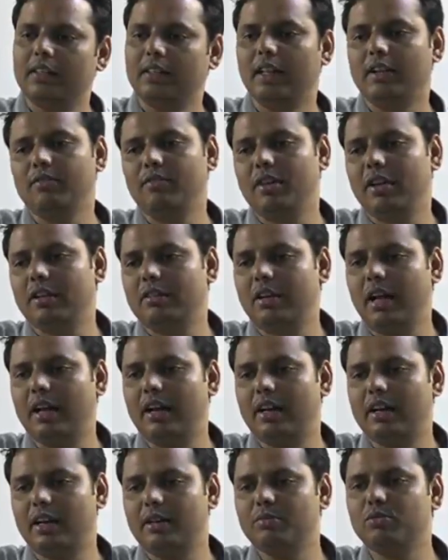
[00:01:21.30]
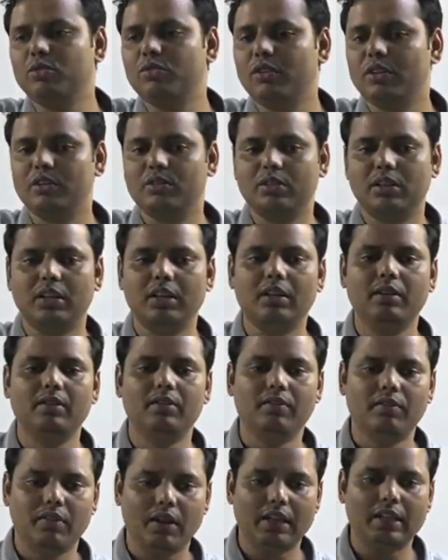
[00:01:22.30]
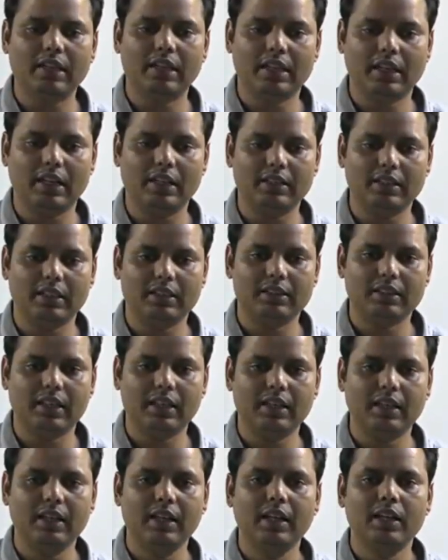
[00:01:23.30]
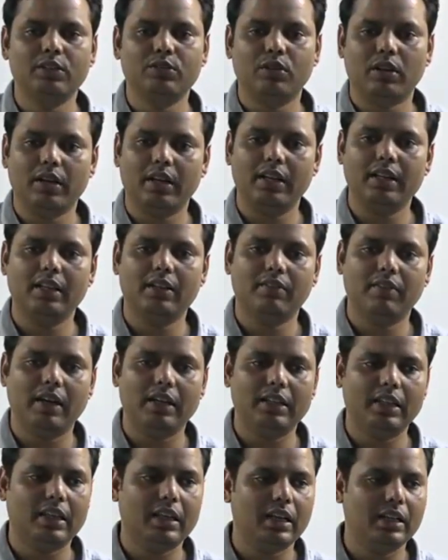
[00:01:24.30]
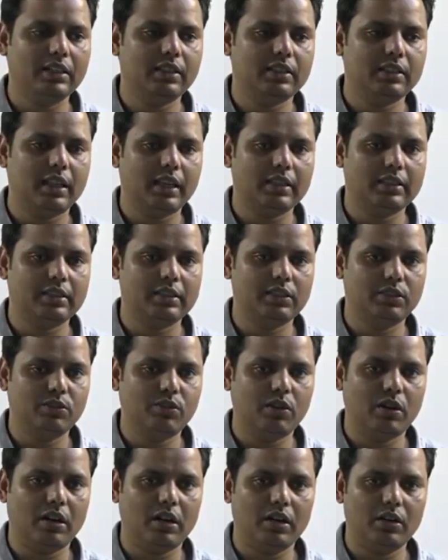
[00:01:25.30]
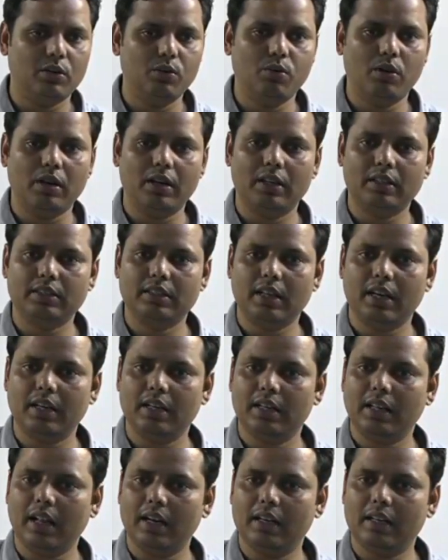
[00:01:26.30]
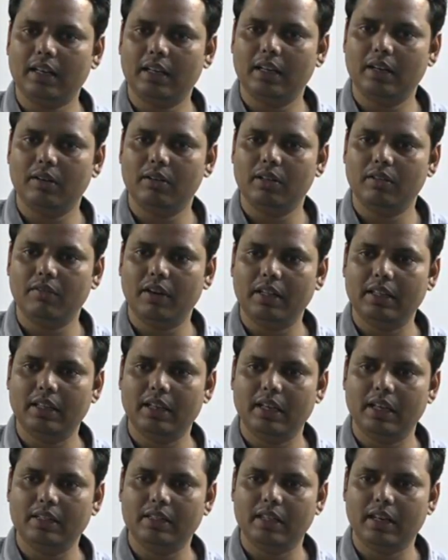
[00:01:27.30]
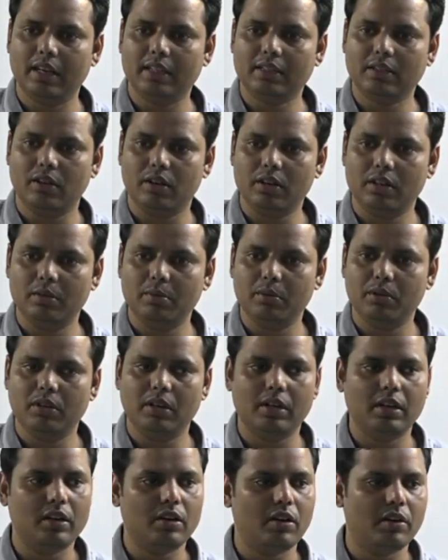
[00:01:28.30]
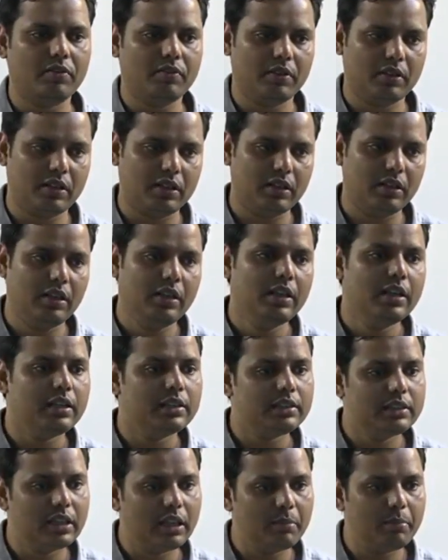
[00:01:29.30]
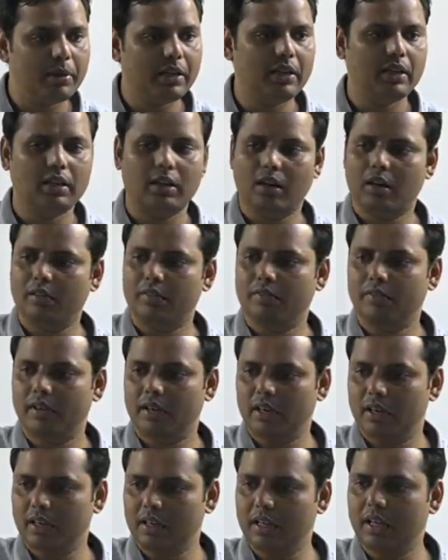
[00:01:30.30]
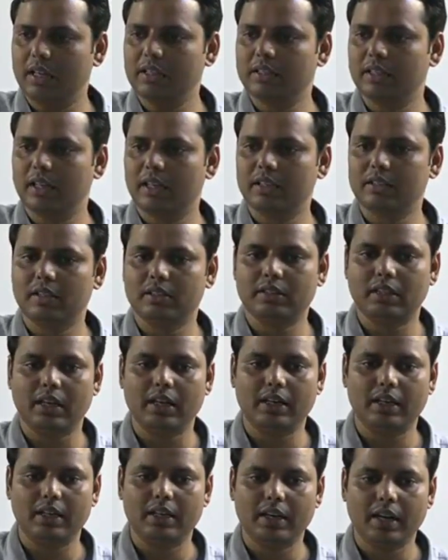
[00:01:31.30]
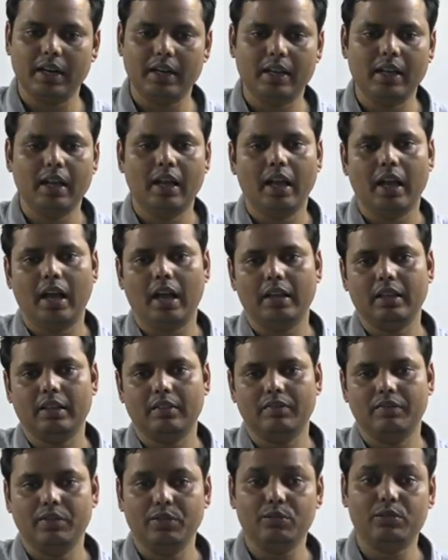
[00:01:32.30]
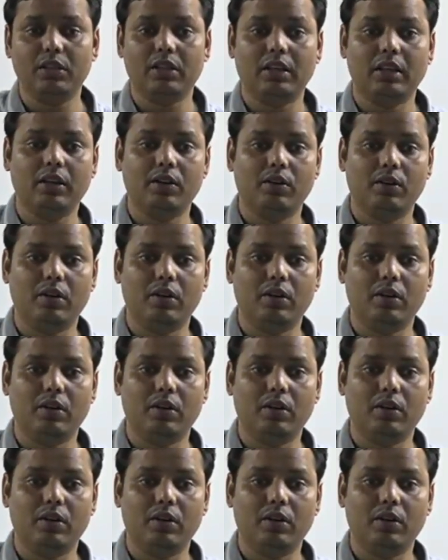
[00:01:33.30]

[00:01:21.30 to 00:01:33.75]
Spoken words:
Then we are directly moving to the Vedic cultures, right? So again, the Vedic cultures, as you do understand that the Vedic culture has contributed a lot for the shaping of Indian culture and society, right? And the future